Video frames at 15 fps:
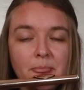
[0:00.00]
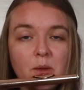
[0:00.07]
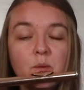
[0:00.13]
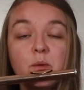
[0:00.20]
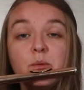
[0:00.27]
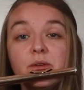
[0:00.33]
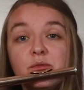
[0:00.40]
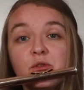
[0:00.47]

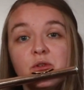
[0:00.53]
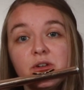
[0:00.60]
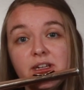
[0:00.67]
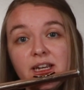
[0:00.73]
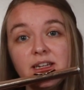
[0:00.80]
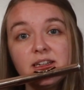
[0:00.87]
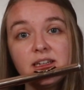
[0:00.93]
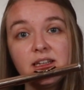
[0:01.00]
What we've
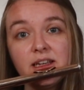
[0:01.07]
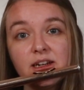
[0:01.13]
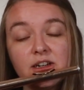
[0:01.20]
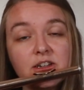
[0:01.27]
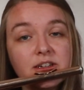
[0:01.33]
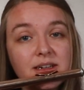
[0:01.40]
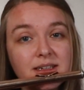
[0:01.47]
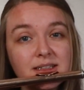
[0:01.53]
created
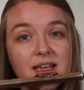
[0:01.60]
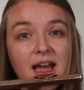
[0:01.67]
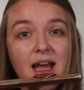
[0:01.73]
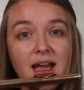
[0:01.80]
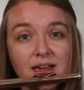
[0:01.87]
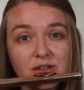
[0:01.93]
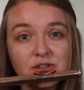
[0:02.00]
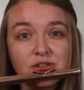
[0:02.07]
here is
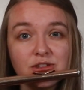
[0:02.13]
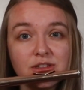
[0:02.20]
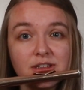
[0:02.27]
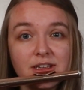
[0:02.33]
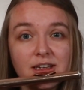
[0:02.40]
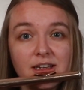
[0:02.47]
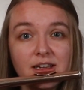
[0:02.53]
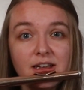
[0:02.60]

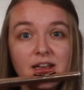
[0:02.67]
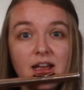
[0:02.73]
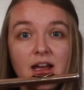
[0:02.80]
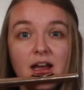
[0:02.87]
actually